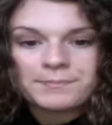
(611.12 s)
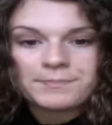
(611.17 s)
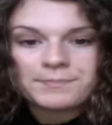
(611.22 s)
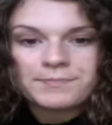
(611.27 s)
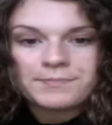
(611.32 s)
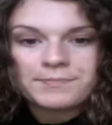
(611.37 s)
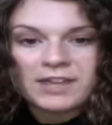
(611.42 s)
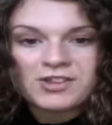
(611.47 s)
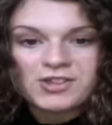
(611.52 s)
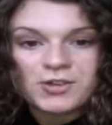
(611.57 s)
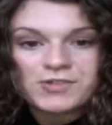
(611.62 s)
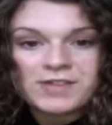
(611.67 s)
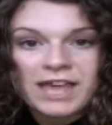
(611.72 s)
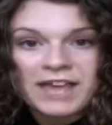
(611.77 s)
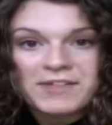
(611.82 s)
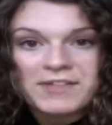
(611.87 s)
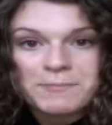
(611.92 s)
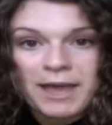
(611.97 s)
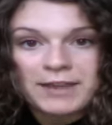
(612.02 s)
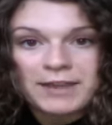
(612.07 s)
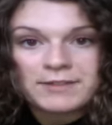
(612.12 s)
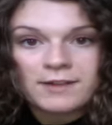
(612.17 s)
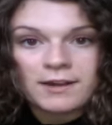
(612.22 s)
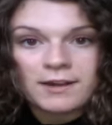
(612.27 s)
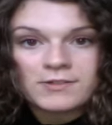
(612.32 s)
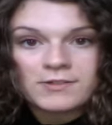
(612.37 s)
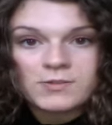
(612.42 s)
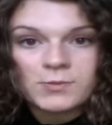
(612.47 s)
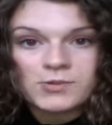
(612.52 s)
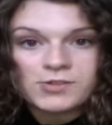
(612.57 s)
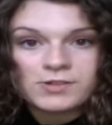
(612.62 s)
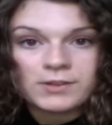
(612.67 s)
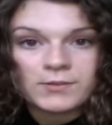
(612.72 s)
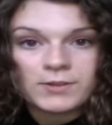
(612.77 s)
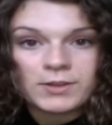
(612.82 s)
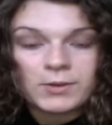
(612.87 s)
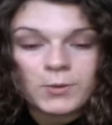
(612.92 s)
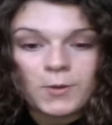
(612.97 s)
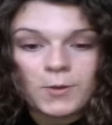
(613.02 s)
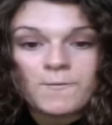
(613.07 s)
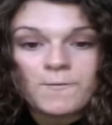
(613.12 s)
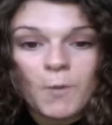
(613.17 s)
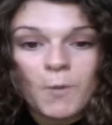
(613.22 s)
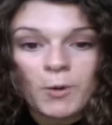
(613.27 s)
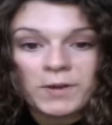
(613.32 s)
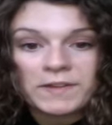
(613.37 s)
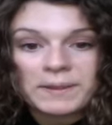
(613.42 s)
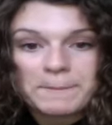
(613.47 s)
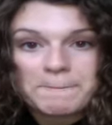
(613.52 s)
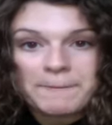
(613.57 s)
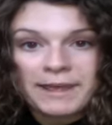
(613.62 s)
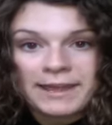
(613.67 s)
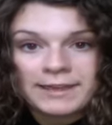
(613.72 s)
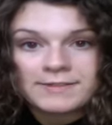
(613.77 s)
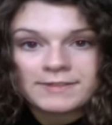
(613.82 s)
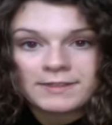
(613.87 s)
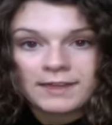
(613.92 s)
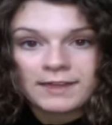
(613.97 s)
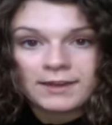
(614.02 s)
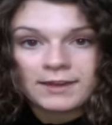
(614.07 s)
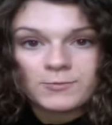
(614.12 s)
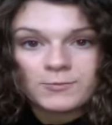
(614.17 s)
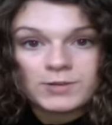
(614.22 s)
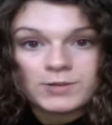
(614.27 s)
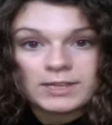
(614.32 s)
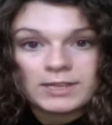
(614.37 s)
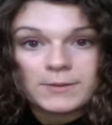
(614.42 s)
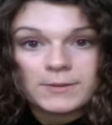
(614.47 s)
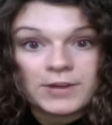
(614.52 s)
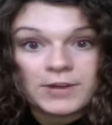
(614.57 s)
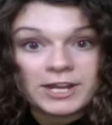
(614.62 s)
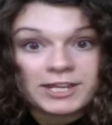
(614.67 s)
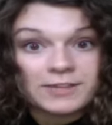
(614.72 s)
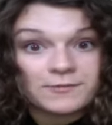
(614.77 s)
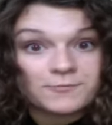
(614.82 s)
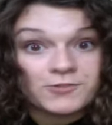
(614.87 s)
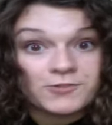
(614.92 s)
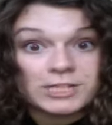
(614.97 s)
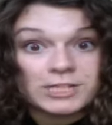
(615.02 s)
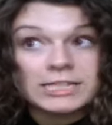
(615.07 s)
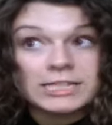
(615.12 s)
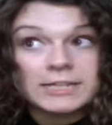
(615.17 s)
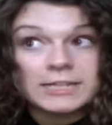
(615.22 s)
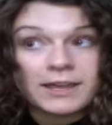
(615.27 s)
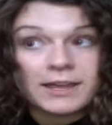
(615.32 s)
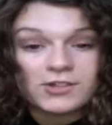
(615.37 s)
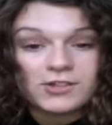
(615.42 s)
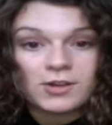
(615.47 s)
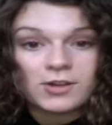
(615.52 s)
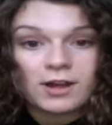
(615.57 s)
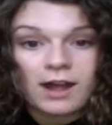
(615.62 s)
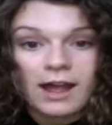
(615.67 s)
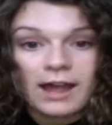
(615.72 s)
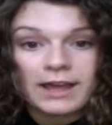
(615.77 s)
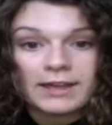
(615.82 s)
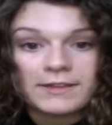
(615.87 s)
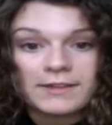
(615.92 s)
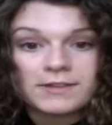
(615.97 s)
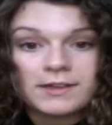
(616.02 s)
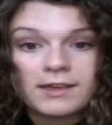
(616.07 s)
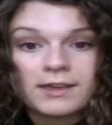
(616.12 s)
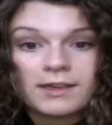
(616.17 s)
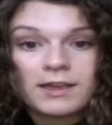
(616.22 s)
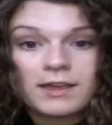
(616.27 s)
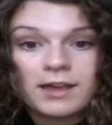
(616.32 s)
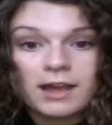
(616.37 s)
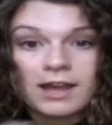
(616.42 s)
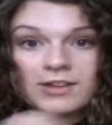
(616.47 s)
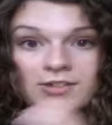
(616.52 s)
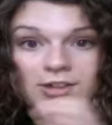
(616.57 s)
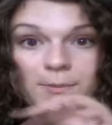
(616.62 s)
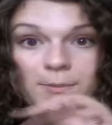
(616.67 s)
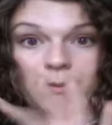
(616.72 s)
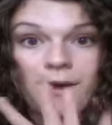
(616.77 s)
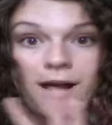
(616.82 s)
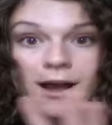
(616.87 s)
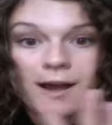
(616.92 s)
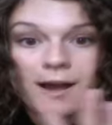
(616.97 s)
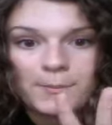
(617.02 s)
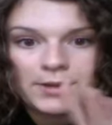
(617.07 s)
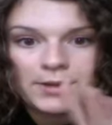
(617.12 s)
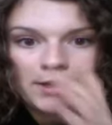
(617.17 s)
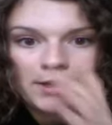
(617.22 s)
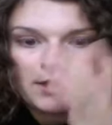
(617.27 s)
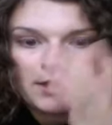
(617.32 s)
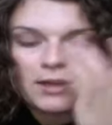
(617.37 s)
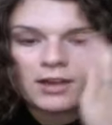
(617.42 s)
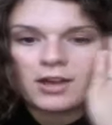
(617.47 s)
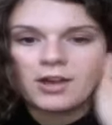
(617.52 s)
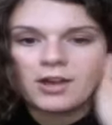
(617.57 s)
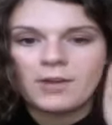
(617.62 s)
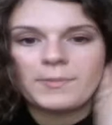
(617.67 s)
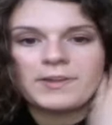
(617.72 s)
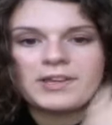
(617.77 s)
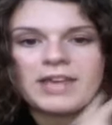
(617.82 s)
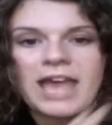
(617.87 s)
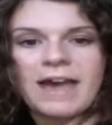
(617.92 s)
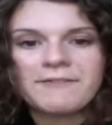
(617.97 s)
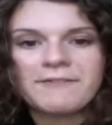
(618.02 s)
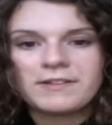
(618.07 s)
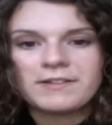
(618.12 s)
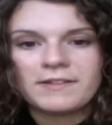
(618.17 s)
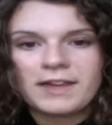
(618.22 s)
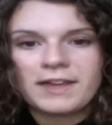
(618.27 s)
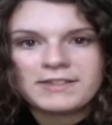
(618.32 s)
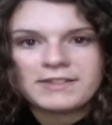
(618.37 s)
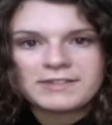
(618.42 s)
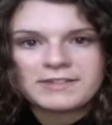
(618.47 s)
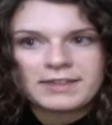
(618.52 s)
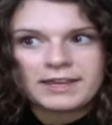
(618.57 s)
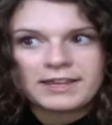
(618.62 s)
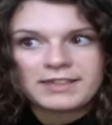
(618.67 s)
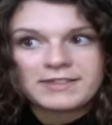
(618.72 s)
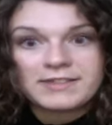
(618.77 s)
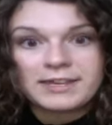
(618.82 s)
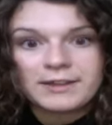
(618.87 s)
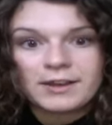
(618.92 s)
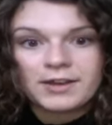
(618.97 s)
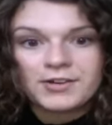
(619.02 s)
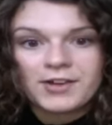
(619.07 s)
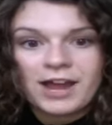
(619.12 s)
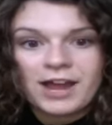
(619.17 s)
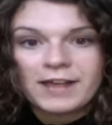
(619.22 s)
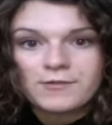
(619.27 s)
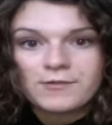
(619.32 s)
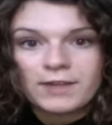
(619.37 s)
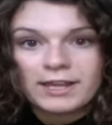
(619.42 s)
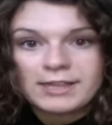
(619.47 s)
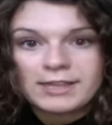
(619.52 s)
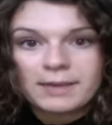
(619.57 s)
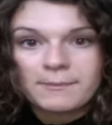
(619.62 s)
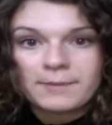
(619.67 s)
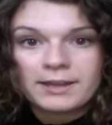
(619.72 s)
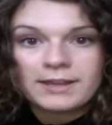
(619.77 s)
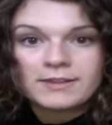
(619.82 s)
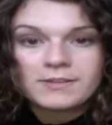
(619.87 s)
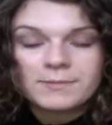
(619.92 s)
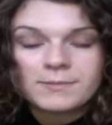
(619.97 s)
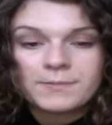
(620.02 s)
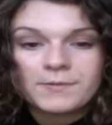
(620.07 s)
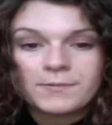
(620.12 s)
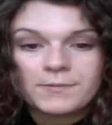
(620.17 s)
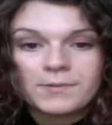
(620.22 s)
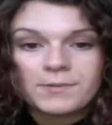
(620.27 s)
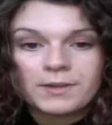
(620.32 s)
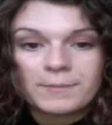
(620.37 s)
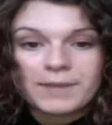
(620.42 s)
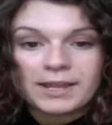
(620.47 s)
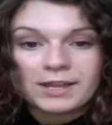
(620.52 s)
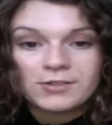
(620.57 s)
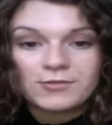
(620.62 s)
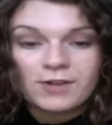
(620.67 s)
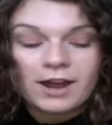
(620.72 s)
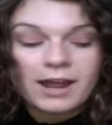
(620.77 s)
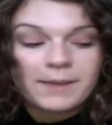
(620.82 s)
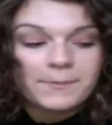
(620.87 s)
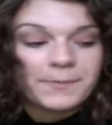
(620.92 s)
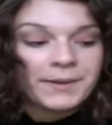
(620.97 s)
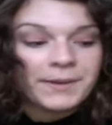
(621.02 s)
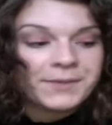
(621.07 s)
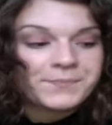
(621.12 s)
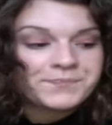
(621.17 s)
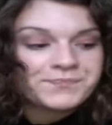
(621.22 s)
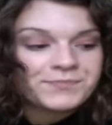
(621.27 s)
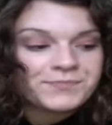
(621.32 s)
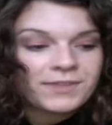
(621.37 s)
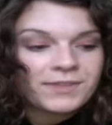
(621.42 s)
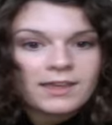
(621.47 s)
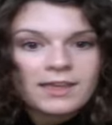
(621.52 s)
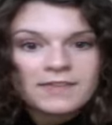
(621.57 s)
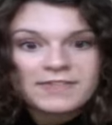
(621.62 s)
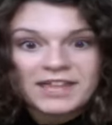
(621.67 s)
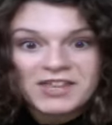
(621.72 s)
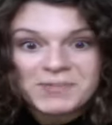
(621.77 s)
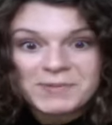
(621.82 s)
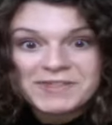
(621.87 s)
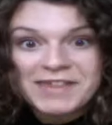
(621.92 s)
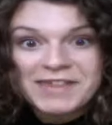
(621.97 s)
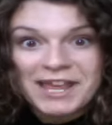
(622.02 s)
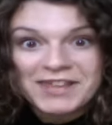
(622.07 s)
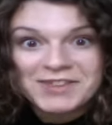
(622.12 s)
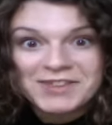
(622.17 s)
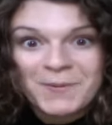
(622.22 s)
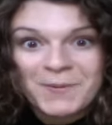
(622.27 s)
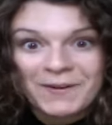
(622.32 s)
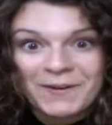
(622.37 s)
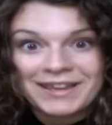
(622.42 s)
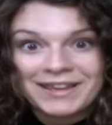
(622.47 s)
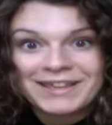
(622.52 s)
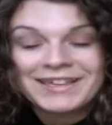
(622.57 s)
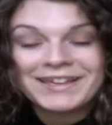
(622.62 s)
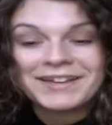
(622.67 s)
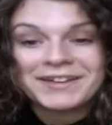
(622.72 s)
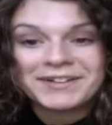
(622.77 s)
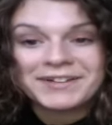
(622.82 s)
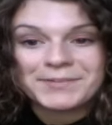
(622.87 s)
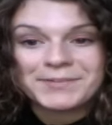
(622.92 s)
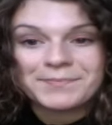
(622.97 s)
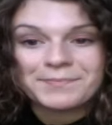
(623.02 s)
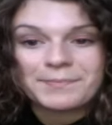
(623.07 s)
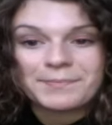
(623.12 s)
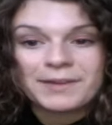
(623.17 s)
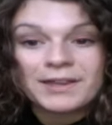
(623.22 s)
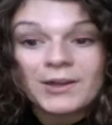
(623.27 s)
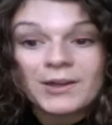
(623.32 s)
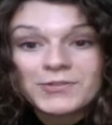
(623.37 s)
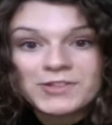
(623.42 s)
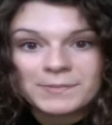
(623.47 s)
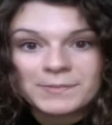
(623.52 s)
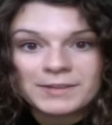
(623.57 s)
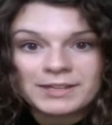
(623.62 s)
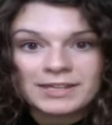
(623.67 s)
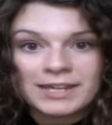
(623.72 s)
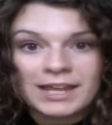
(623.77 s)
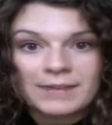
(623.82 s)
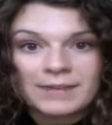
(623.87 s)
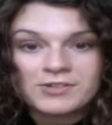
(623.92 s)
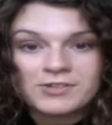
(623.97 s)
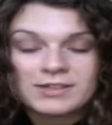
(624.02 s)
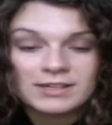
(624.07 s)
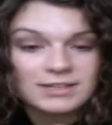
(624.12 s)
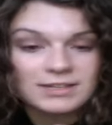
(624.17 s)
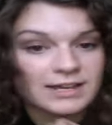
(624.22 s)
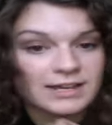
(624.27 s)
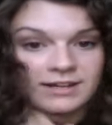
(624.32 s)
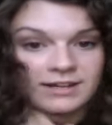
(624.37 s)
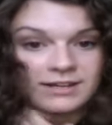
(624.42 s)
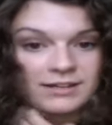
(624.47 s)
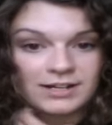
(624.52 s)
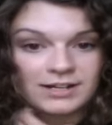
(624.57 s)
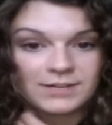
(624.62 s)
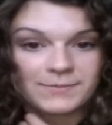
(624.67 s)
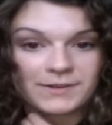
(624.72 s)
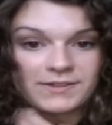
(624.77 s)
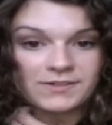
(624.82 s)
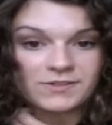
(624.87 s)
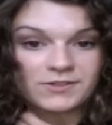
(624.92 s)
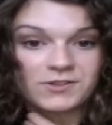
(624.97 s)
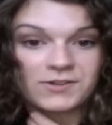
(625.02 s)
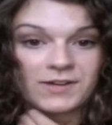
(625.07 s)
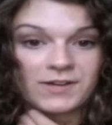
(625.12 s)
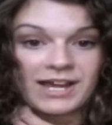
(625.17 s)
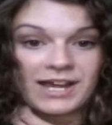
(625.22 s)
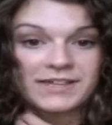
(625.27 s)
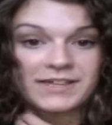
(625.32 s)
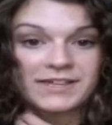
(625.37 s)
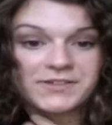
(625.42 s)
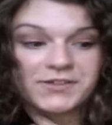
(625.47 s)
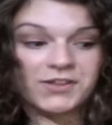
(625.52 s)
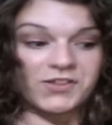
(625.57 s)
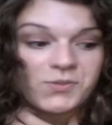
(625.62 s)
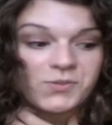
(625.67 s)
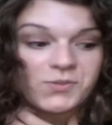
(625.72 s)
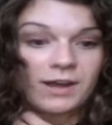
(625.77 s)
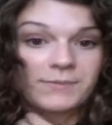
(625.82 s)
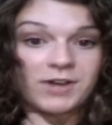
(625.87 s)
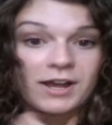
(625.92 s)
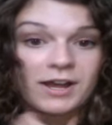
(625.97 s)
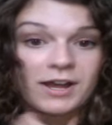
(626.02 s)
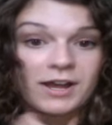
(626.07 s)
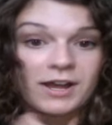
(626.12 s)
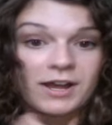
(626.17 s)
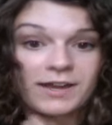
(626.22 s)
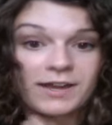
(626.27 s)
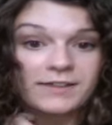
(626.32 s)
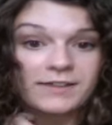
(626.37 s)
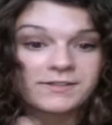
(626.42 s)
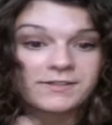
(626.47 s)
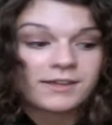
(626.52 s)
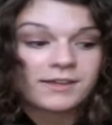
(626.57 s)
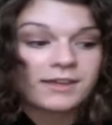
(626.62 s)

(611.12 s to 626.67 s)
And she also has Mad Sauce, which is a really cool foiling base that really makes your eyeshadow pop. But you have to let that like sit on your eyes for like 10 minutes and make it dry. But that's besides the point. But ultimately, I'm just excited to talk about this to you guys, so that's why I'm talking fast.